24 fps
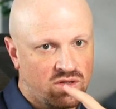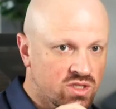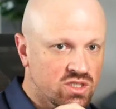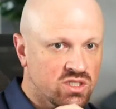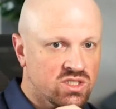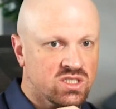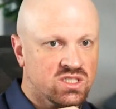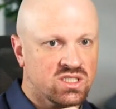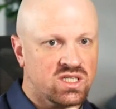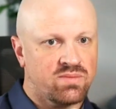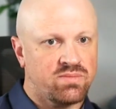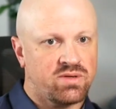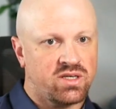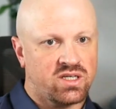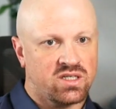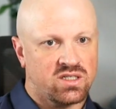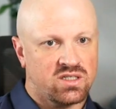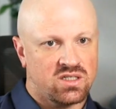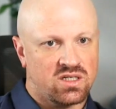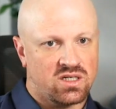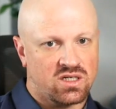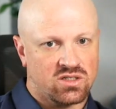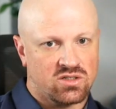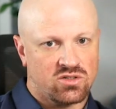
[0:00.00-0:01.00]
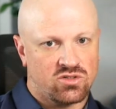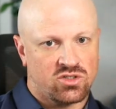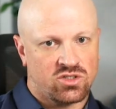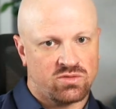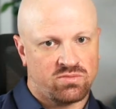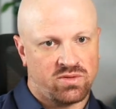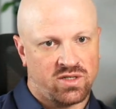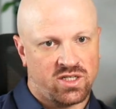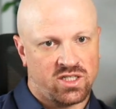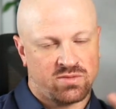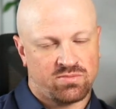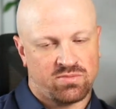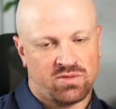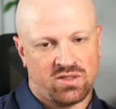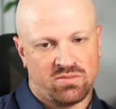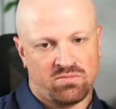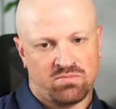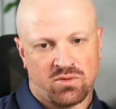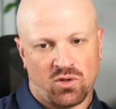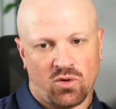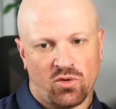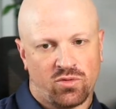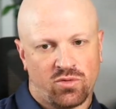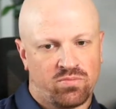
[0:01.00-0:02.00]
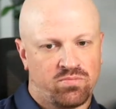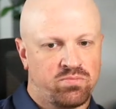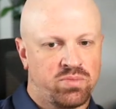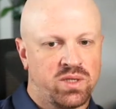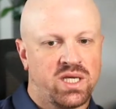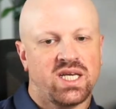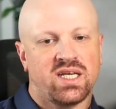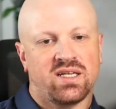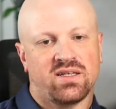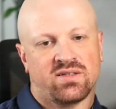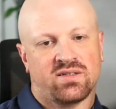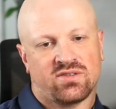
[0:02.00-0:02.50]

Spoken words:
the semiconductor space, but both beat.